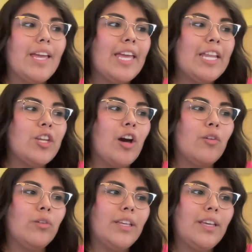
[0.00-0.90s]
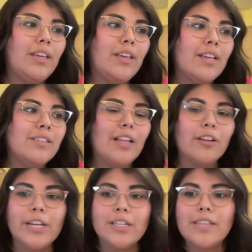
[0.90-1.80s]
it not only
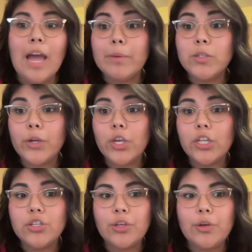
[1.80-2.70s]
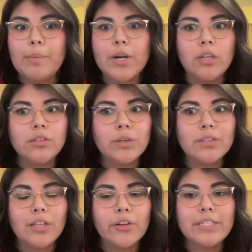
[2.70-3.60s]
accelerates how much work you can do, but it also
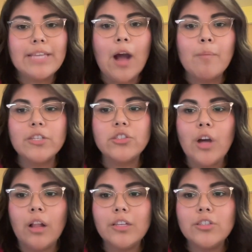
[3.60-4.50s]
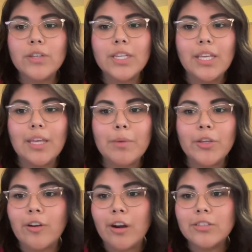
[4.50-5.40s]
accelerates how much knowledge you can keep
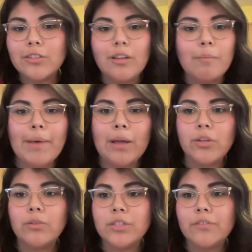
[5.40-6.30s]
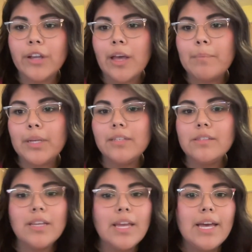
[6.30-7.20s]
in your arsenal about those different
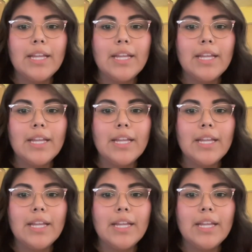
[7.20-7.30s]
companies.